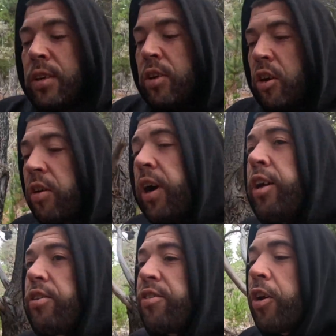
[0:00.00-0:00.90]
All
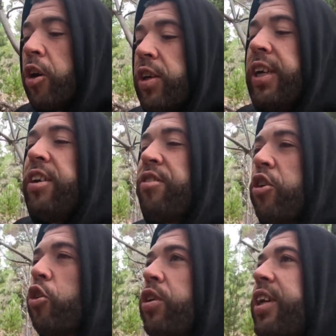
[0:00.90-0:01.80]
right, so here's
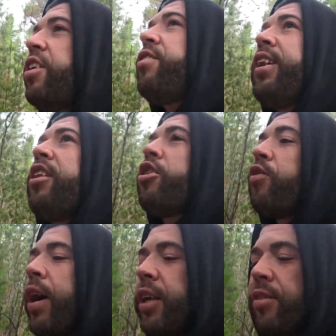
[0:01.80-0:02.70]
another
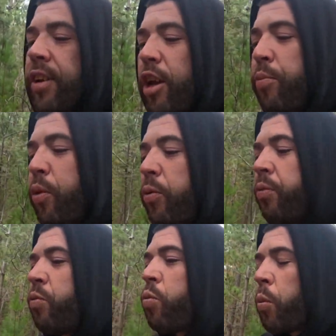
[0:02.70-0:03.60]
great example.
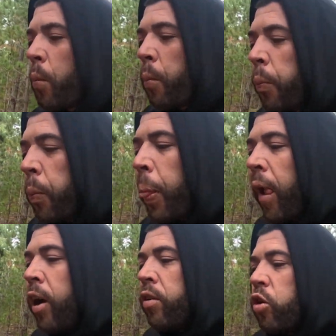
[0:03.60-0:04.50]

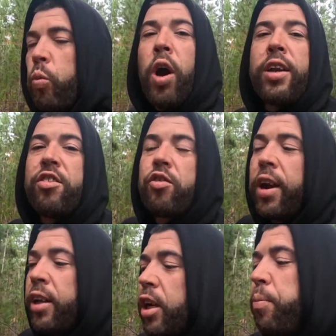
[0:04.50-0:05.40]
The White
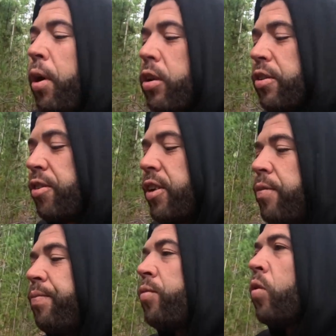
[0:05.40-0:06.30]
Australia policy.
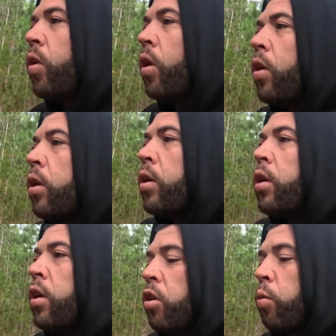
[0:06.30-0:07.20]

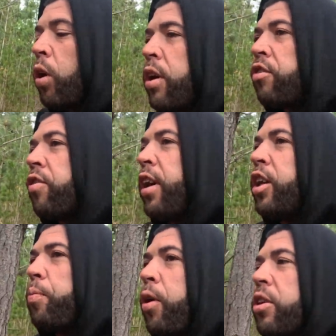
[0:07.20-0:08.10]
The White
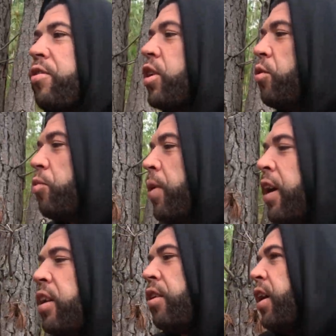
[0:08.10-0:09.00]
Australia policy was
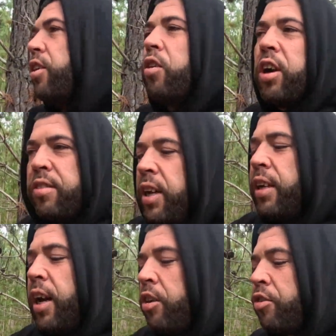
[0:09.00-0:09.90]
made in like
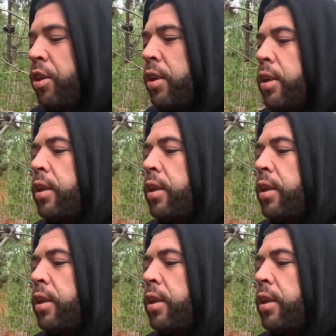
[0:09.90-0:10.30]
1900,